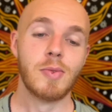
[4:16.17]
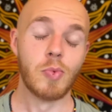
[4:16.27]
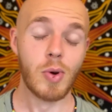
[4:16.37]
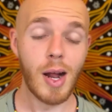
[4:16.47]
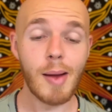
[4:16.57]

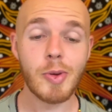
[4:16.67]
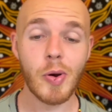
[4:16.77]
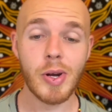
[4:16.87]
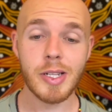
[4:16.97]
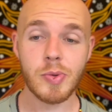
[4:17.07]
what I'm
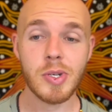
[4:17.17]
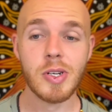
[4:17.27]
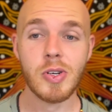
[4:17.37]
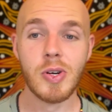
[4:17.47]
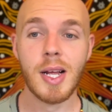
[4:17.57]
going
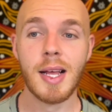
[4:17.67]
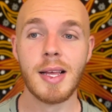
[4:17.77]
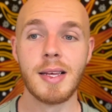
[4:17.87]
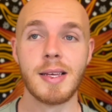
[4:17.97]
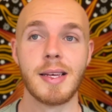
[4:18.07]
through
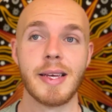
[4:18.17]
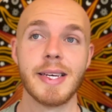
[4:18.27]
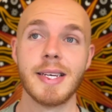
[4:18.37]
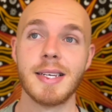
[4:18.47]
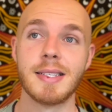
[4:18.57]

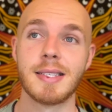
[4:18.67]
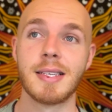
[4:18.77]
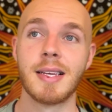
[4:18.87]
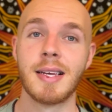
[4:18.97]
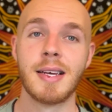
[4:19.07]
is
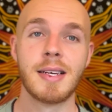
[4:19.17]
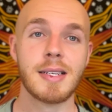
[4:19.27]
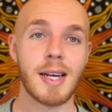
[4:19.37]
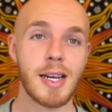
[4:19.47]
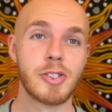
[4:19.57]

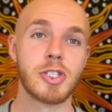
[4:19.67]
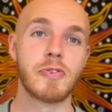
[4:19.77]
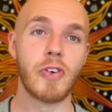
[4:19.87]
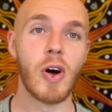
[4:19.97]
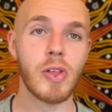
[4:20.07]
kind of just
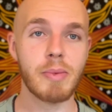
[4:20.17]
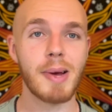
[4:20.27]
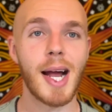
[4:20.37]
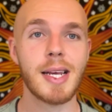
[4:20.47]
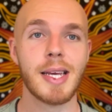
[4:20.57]
falling
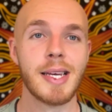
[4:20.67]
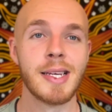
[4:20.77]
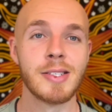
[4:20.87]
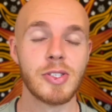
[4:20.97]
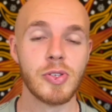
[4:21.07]
back
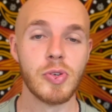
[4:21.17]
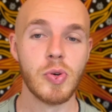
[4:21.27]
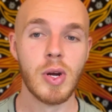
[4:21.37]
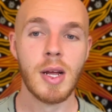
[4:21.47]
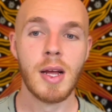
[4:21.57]

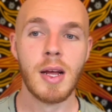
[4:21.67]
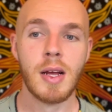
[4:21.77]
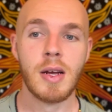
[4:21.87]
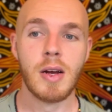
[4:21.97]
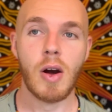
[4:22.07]
into
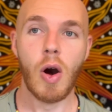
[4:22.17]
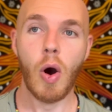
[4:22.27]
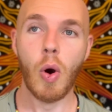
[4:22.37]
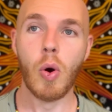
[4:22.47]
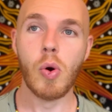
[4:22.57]

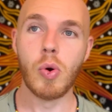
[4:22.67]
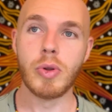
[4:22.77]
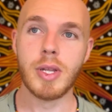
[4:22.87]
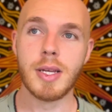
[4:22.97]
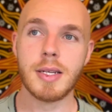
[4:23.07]

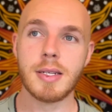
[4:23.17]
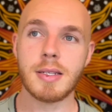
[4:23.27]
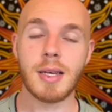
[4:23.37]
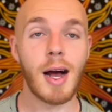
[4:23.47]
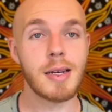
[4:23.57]
old
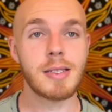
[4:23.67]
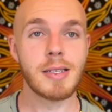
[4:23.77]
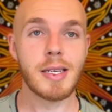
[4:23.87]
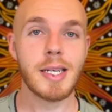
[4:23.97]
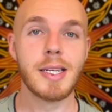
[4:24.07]

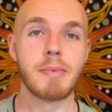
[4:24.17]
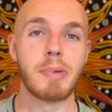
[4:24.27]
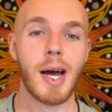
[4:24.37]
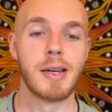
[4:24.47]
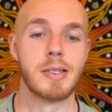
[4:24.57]
toxic eating
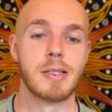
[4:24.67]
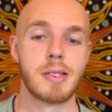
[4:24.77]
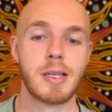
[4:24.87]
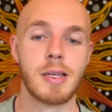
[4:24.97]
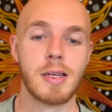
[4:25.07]
patterns.